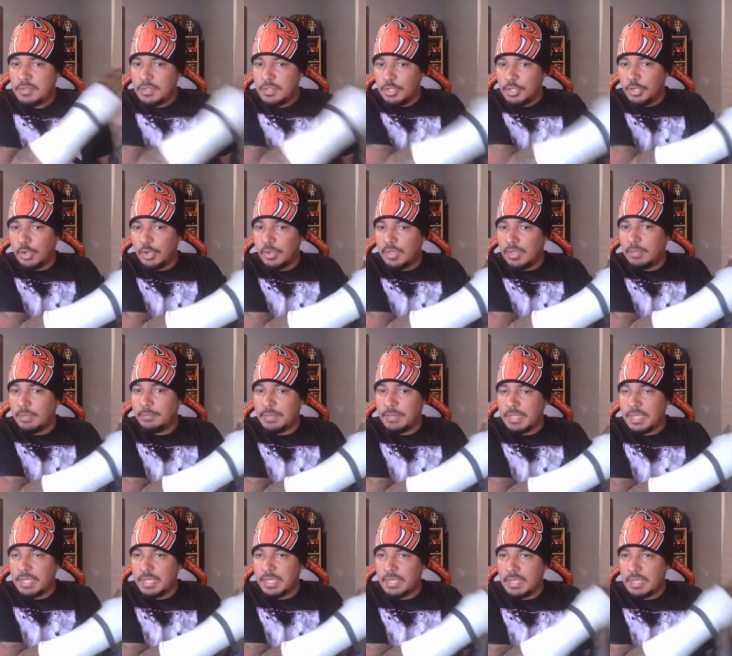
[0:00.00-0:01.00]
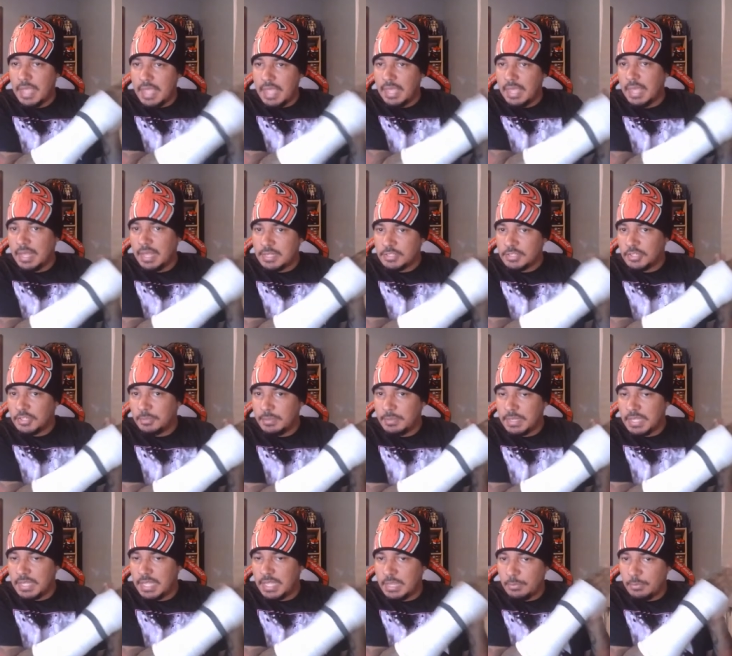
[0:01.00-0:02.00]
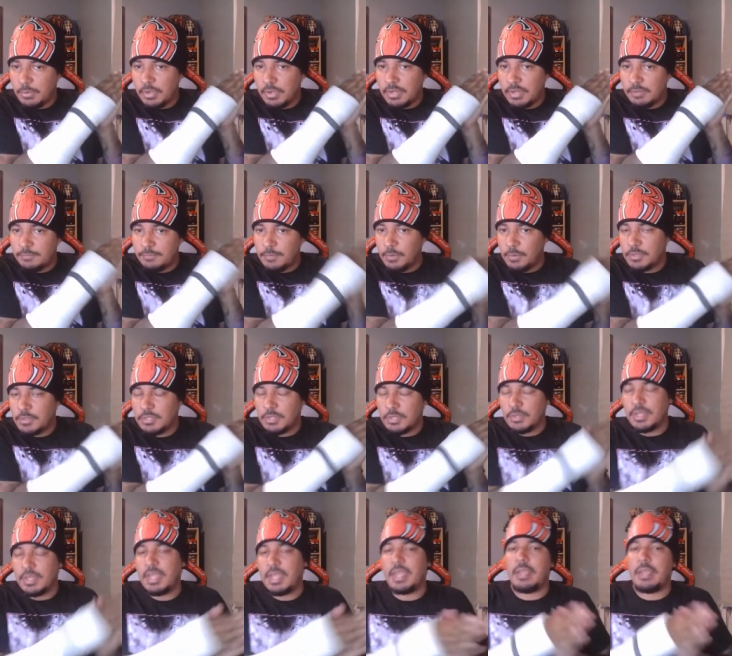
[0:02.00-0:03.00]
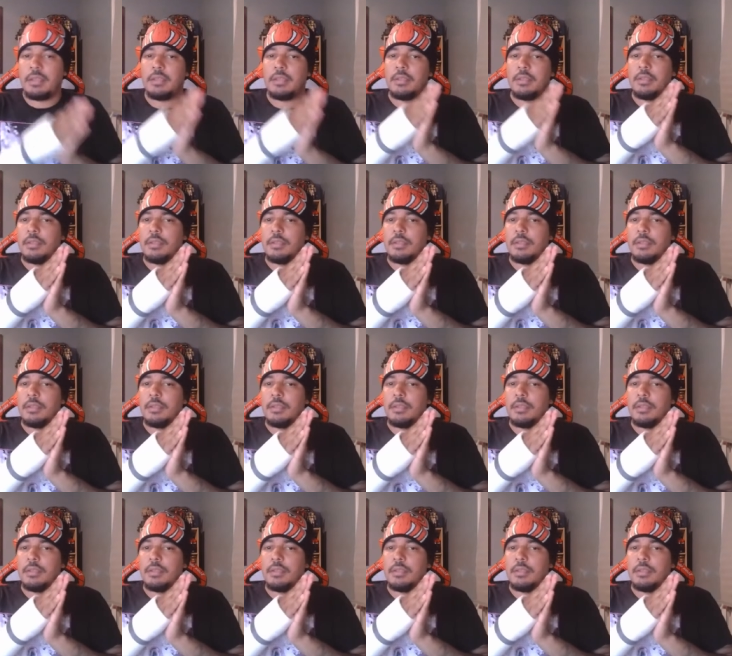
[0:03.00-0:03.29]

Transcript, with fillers: you know, him be king, Aegon is going to be king. We're going to focus on that.